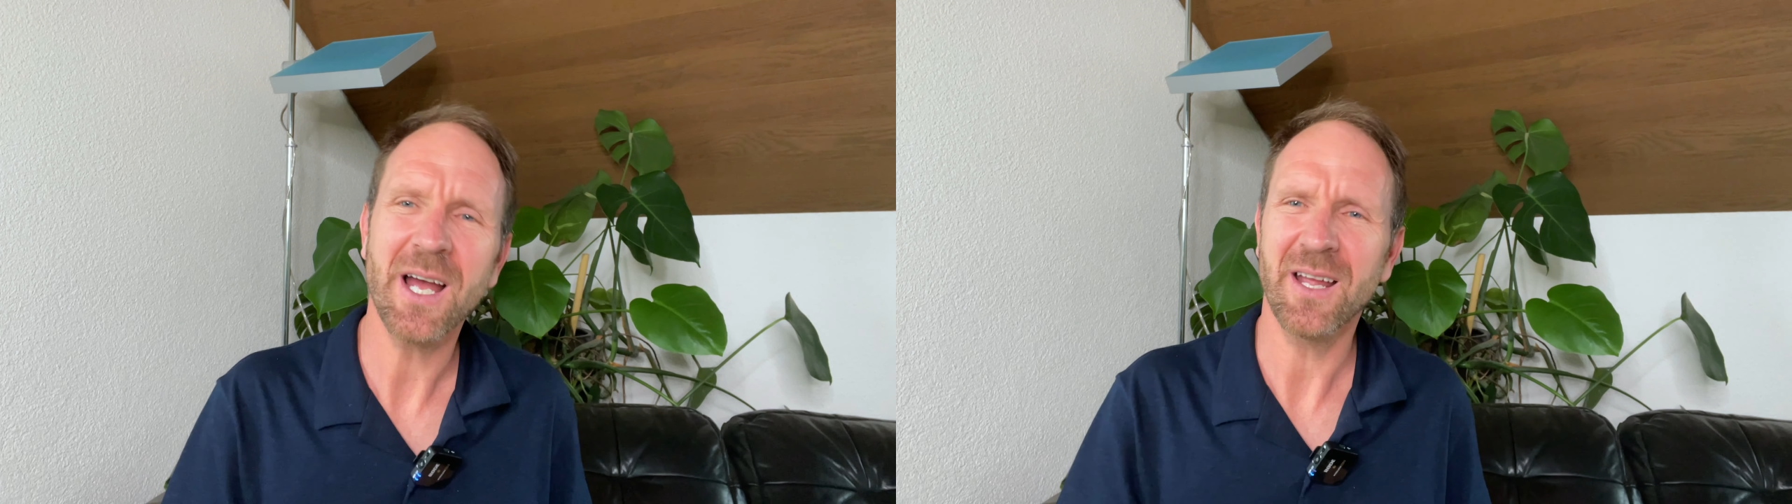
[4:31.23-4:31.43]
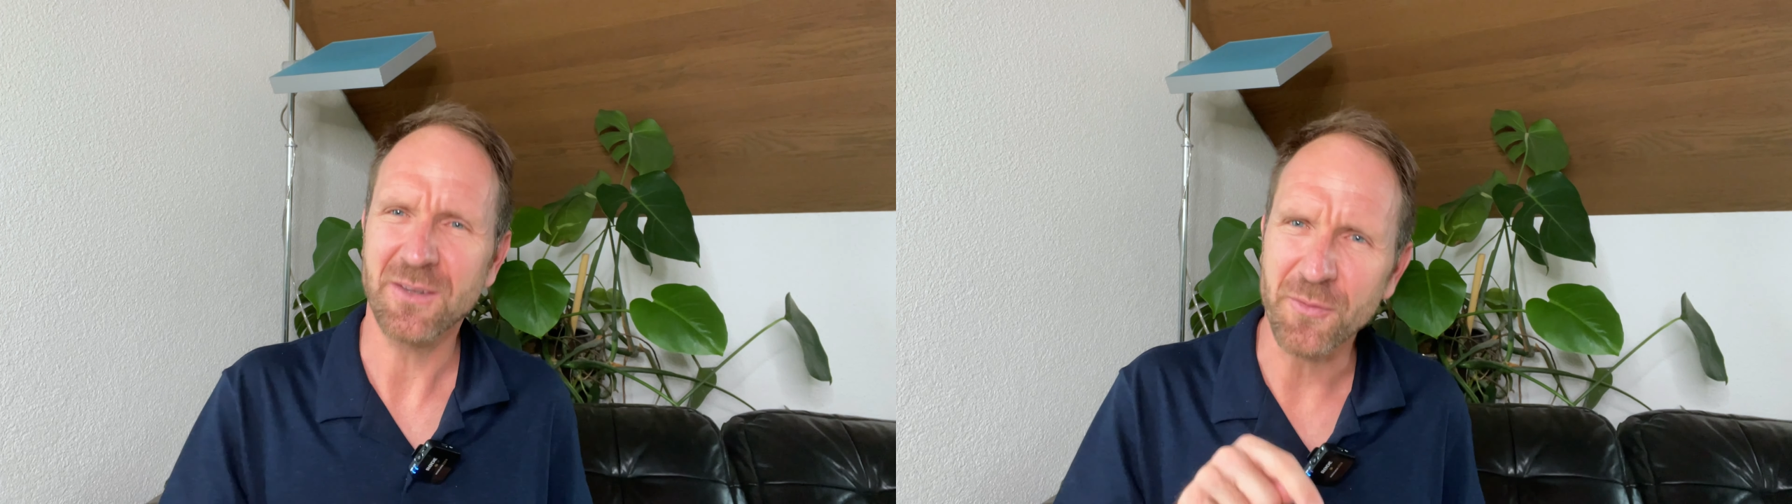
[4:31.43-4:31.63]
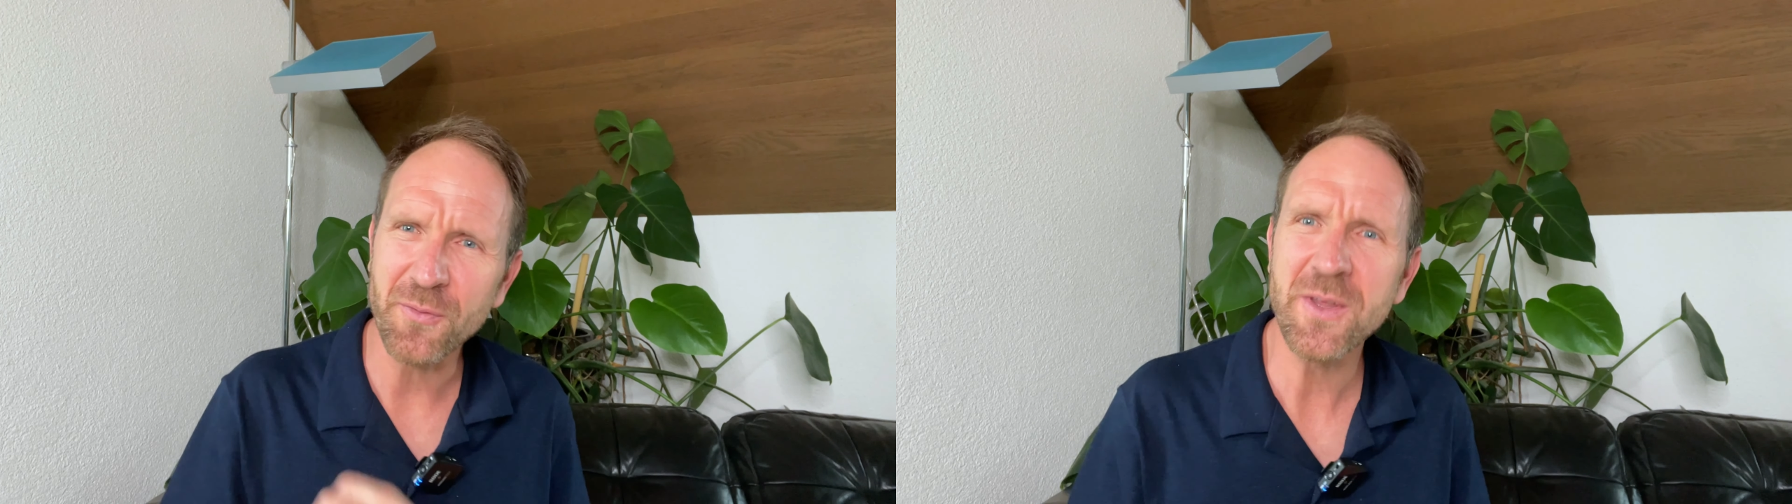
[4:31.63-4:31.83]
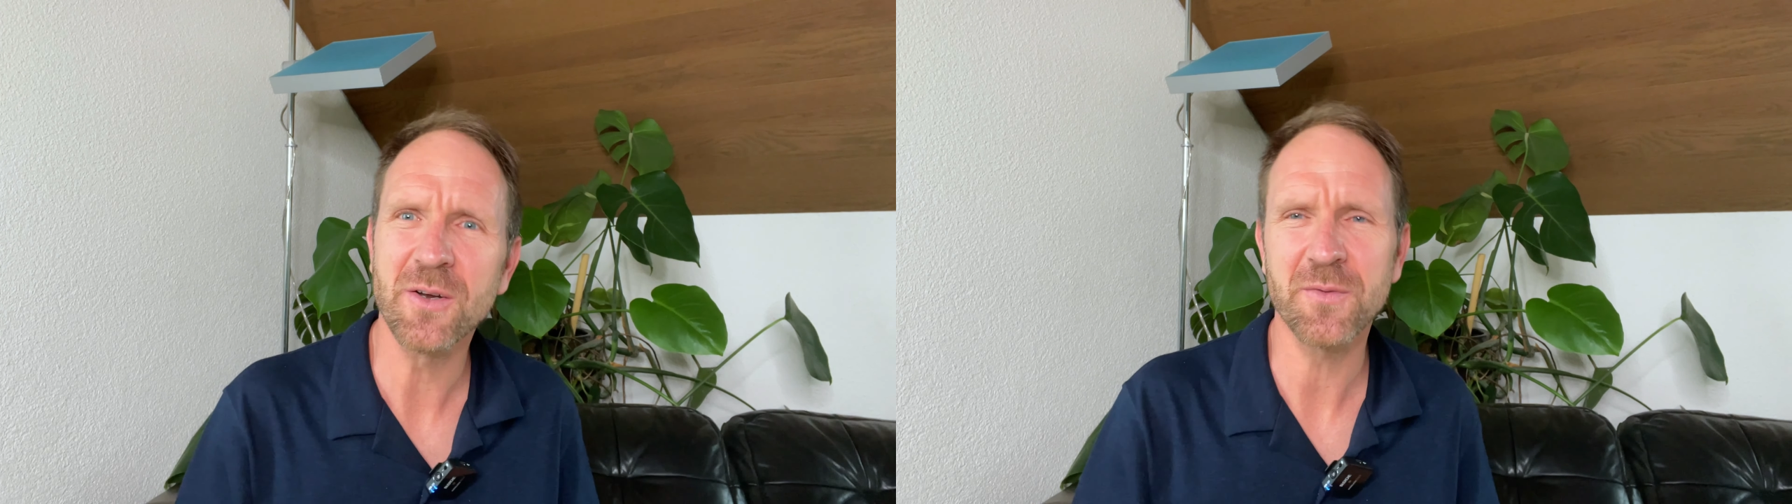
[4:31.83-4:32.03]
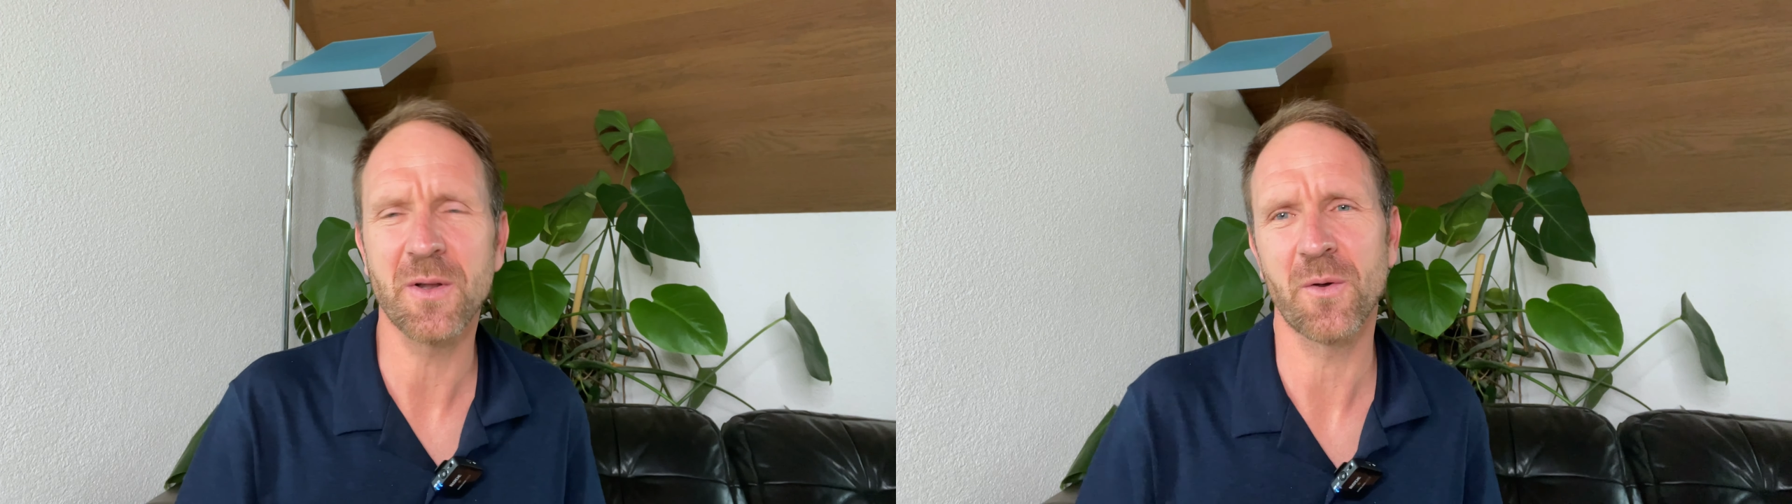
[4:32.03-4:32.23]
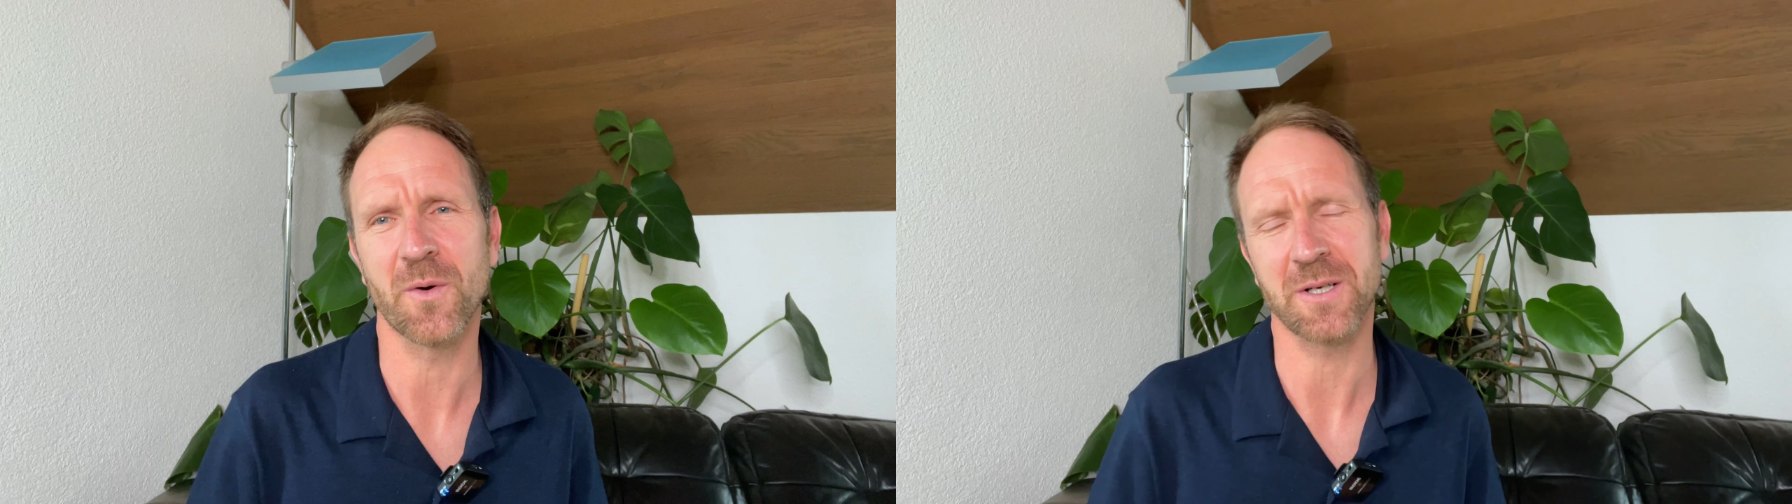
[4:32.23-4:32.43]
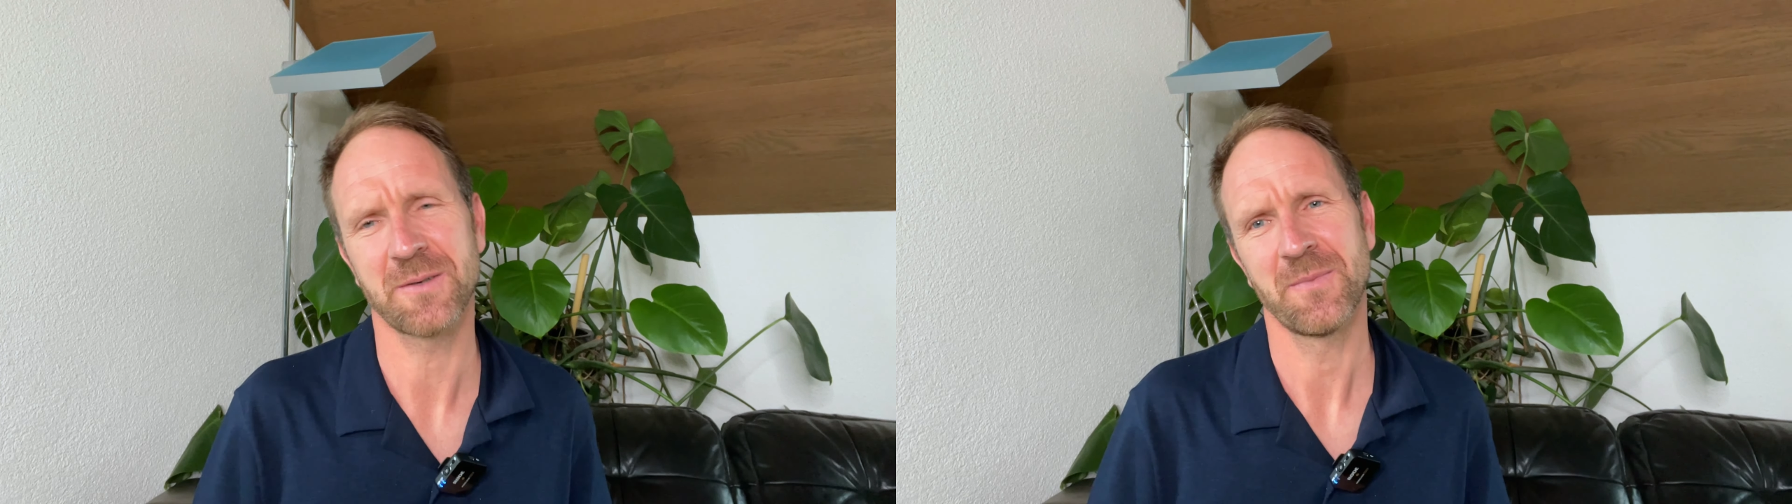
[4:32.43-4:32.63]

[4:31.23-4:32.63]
had the fear of the Lord.